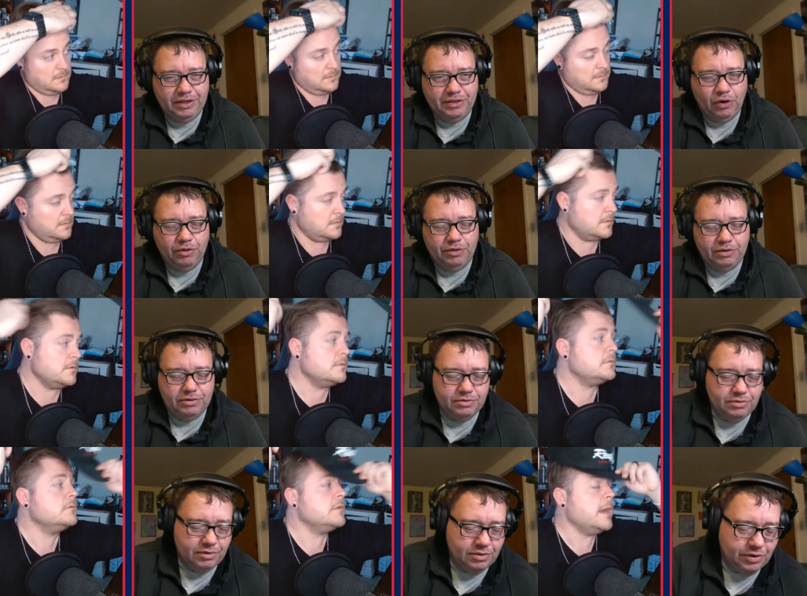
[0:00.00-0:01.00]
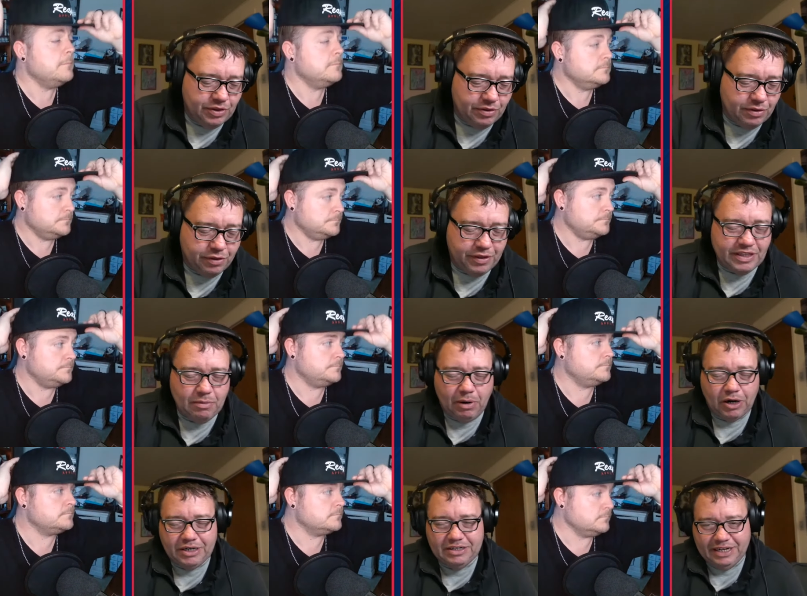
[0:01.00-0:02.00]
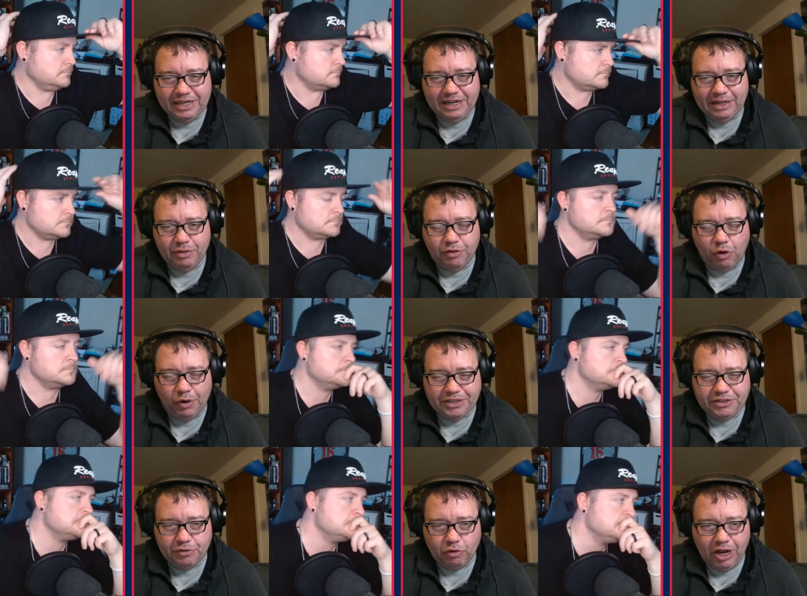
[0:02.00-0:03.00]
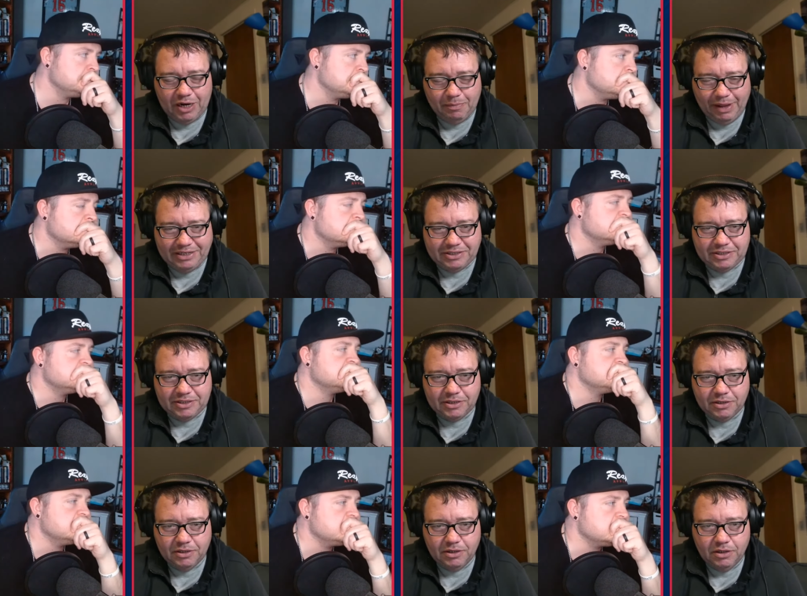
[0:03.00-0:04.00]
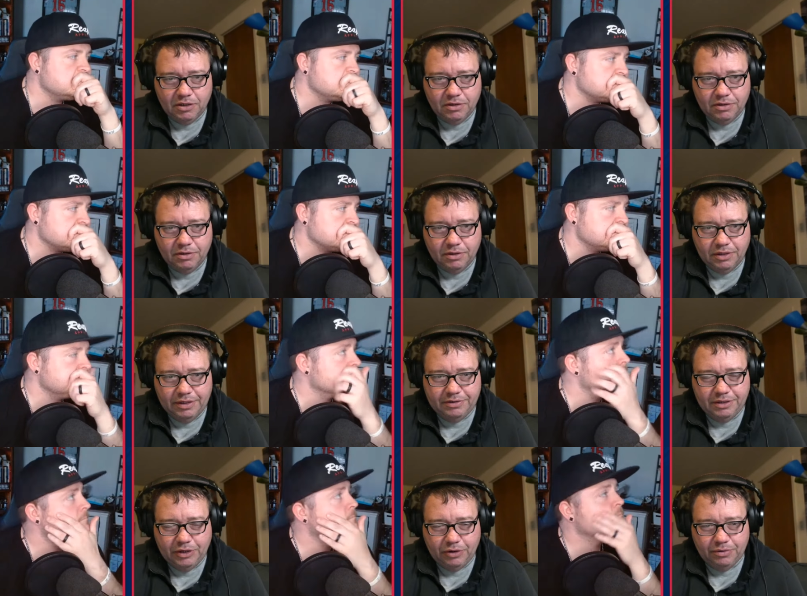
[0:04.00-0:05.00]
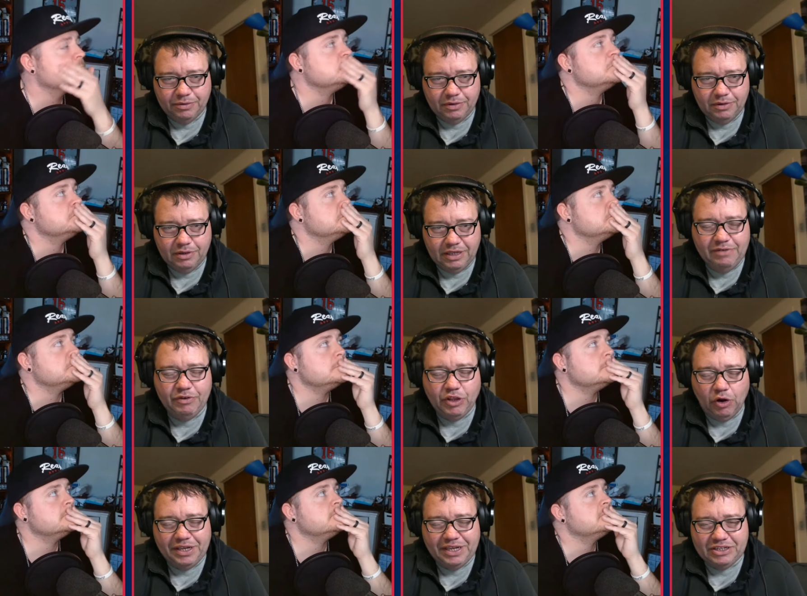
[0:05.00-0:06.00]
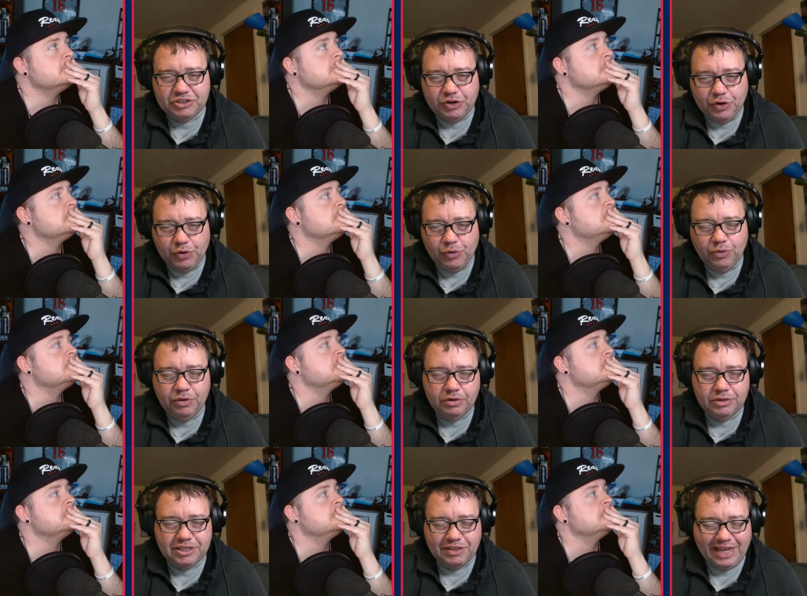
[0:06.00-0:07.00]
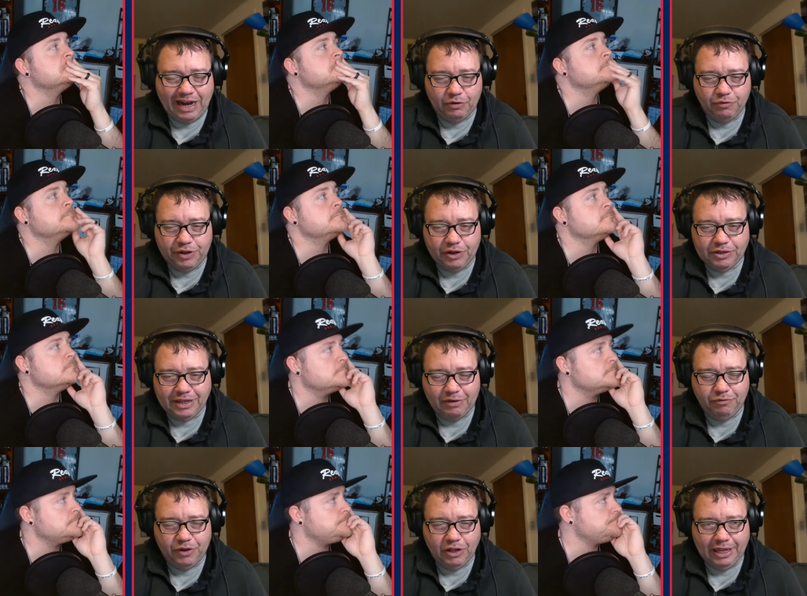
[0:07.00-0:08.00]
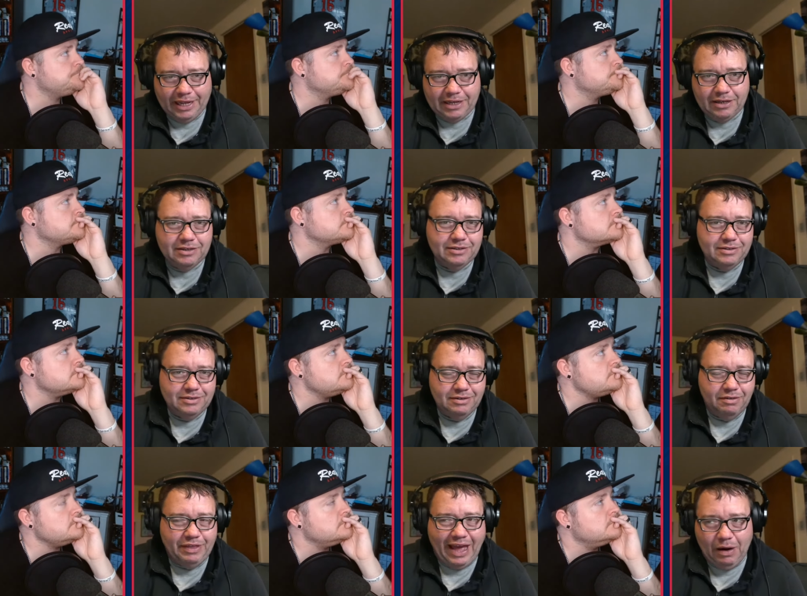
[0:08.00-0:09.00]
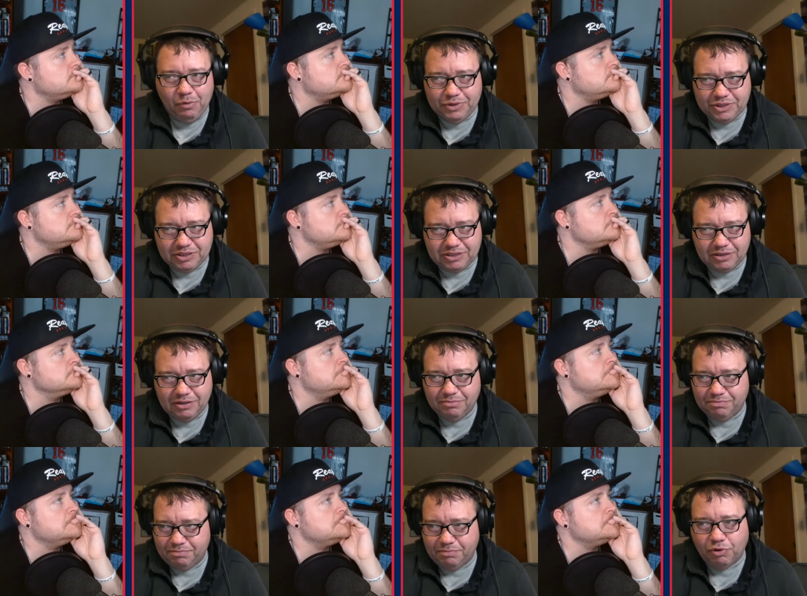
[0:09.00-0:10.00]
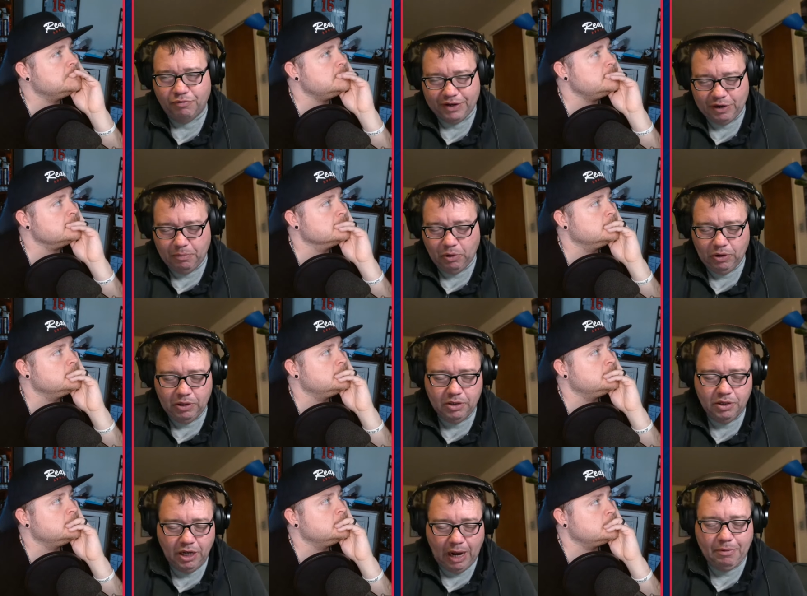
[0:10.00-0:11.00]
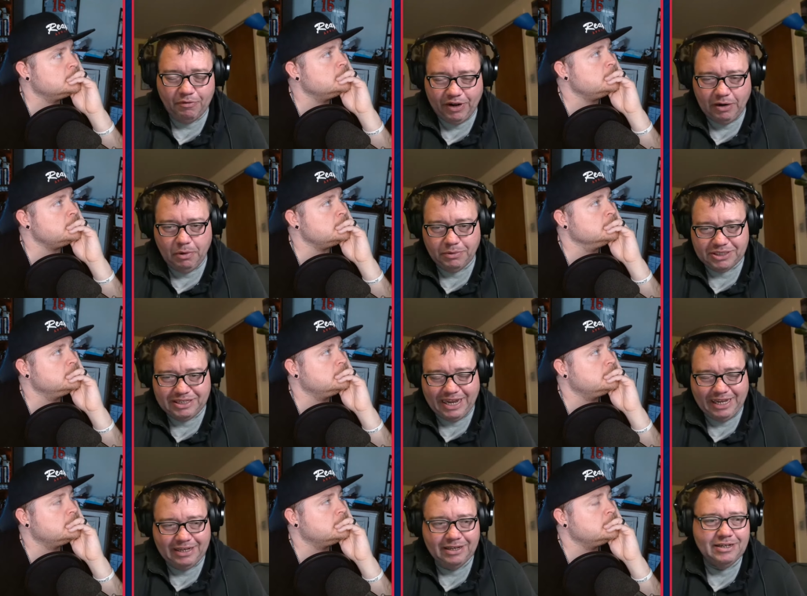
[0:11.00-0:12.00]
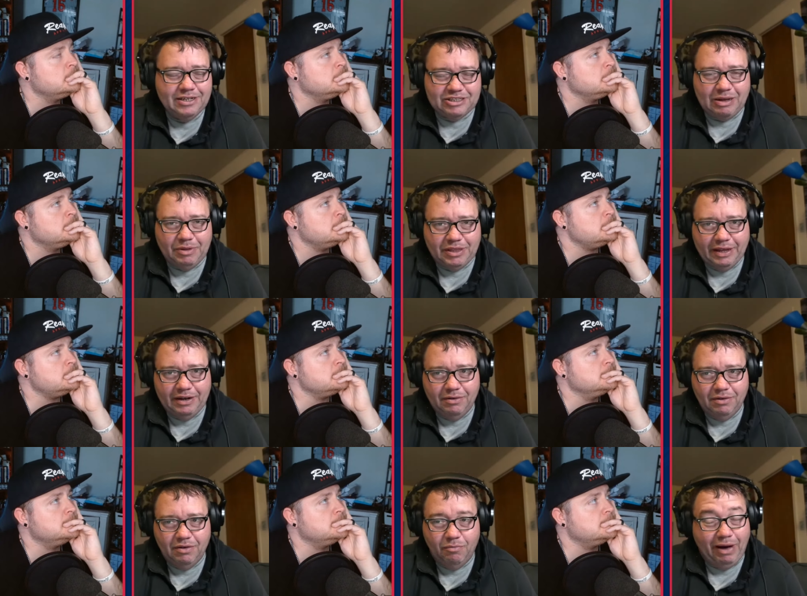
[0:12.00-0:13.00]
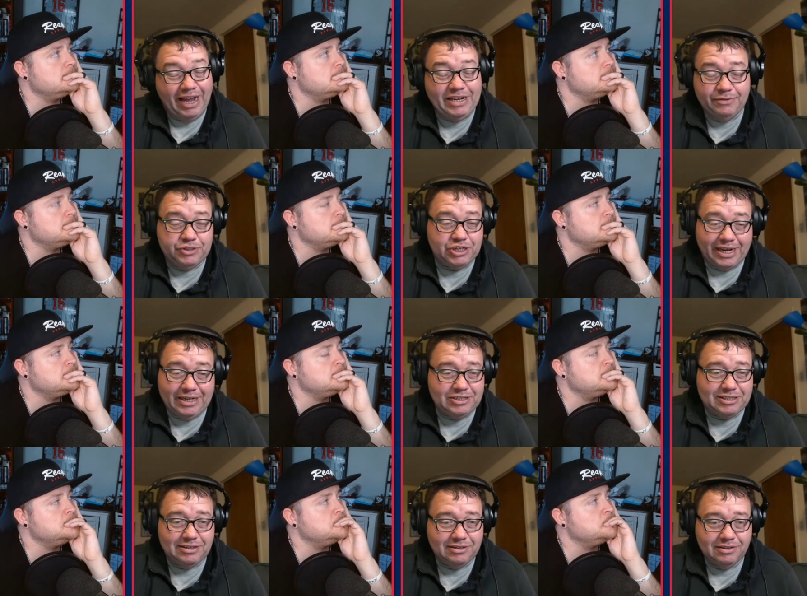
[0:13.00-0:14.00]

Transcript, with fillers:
Speaker 1: the, yep. the thing that Martin did in throwing to the wrong base, you know, even though he is new to the outfield, I feel like that was preventable, a preventable mistake, something that might have changed